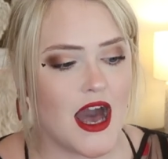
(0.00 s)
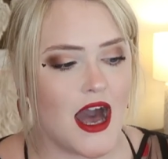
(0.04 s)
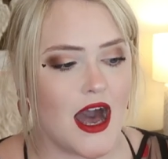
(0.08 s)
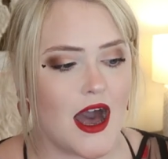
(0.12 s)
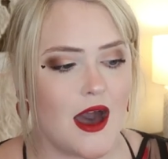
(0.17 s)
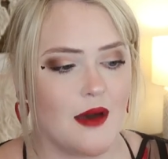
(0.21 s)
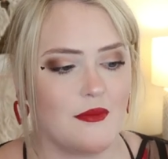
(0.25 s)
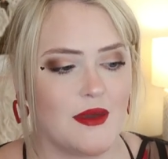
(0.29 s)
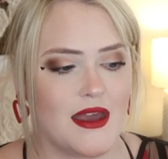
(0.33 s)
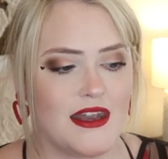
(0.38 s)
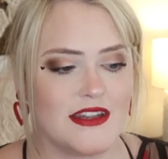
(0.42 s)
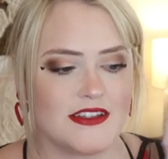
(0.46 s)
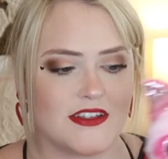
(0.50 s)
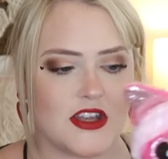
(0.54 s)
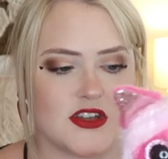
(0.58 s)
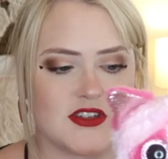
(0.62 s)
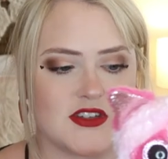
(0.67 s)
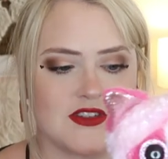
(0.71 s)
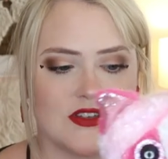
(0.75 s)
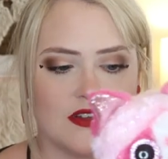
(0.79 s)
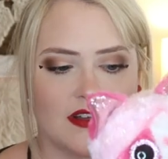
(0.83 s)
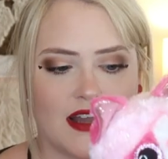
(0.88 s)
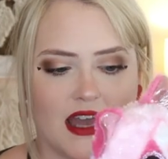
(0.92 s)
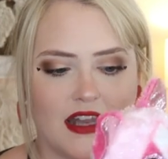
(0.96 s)
and it's
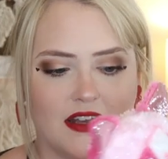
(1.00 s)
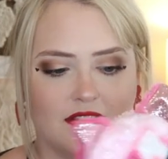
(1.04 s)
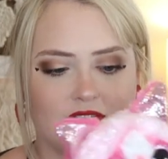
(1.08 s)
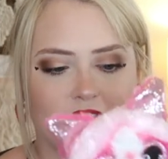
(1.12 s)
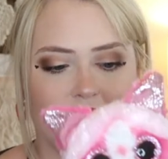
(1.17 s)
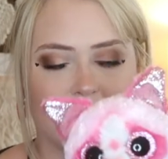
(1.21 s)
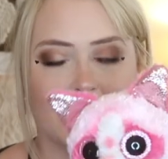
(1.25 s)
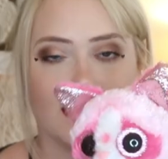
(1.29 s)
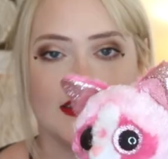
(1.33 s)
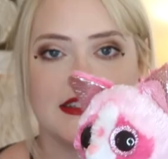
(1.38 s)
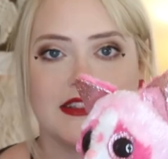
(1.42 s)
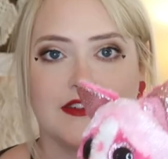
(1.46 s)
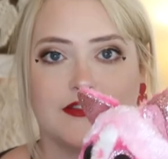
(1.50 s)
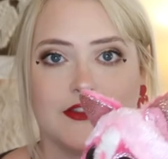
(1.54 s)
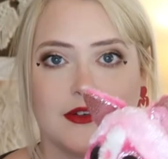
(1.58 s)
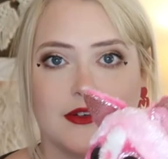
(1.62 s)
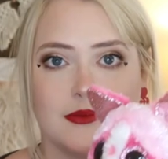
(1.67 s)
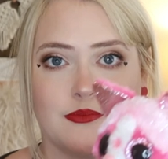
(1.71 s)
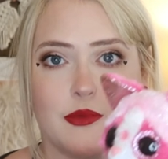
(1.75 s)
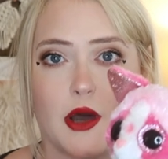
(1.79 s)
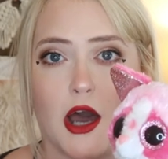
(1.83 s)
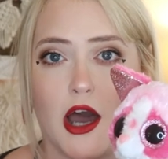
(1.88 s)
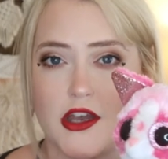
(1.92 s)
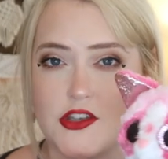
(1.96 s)
also kind of like a
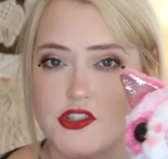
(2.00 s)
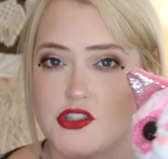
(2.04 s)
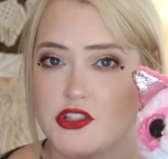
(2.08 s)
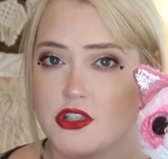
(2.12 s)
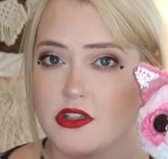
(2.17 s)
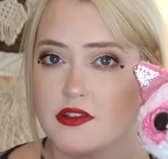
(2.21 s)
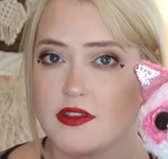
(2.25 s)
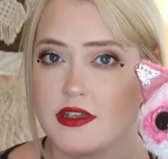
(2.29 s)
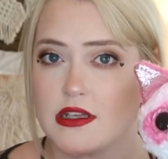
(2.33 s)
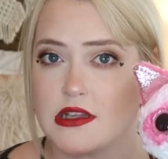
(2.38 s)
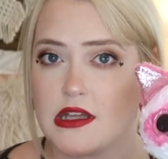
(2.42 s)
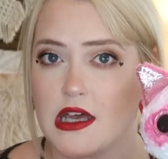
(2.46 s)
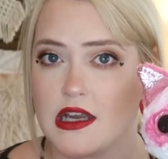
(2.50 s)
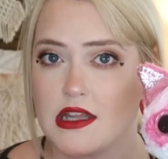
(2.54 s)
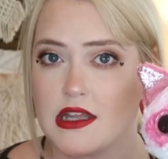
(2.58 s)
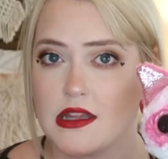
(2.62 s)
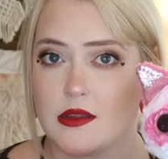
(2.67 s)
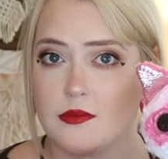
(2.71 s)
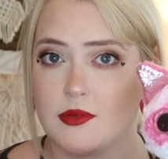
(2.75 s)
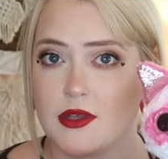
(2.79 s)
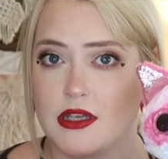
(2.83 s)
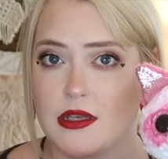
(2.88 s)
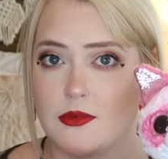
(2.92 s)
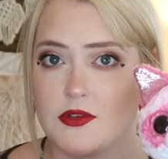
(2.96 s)
different posture than a lot of
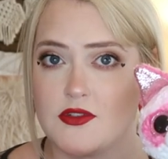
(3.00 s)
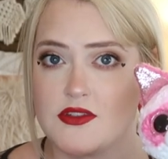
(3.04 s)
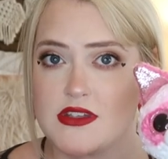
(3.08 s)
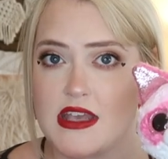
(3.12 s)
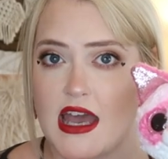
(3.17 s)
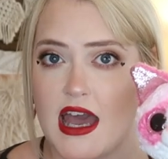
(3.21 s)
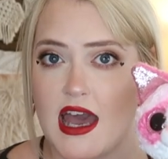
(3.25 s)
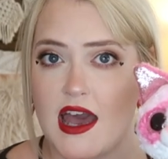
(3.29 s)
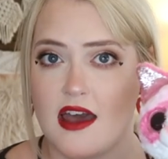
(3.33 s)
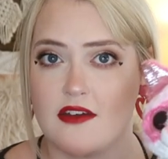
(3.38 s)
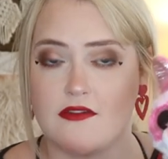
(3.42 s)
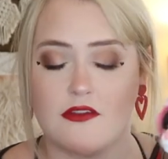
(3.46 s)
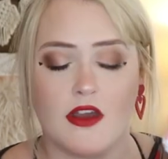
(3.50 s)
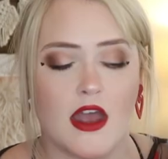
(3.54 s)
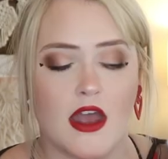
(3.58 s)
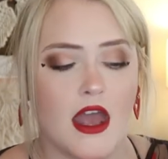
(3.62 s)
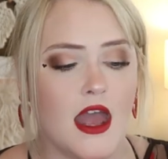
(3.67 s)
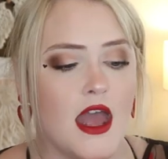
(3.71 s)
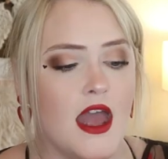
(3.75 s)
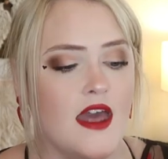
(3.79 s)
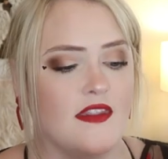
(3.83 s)
the Beanie Boos have.